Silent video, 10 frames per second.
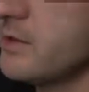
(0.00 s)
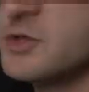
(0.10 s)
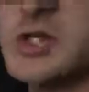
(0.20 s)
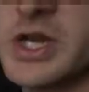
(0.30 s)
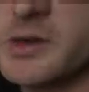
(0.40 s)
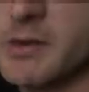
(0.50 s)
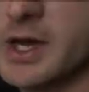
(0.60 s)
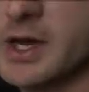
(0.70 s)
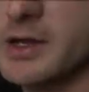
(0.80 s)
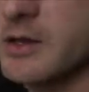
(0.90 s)
checked
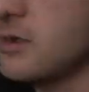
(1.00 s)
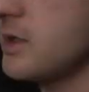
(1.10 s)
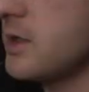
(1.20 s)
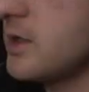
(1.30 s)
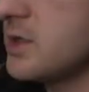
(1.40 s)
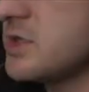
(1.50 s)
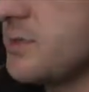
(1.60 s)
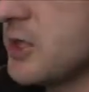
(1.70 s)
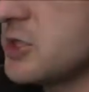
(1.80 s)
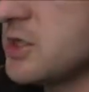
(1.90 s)
by, the
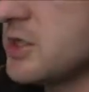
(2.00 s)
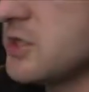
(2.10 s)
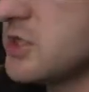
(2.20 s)
inspection